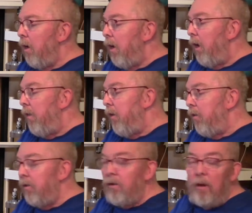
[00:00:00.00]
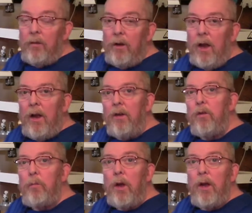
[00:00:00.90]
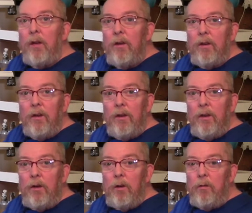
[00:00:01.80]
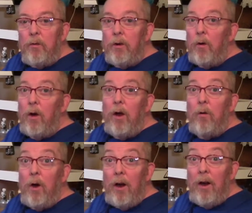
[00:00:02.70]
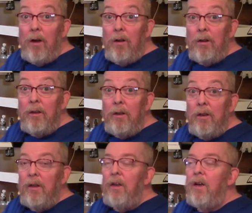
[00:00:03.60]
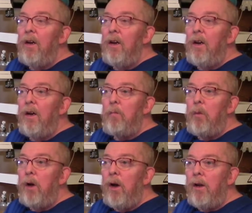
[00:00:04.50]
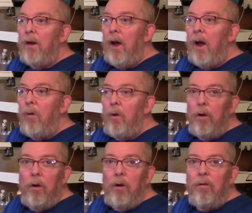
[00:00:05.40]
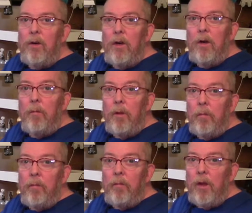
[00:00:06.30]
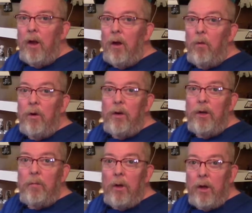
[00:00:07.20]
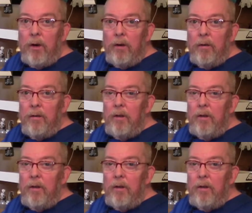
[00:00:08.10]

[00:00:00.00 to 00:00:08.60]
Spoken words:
This is something I expect to continue for quite a while, but I will overcome them. I will get better.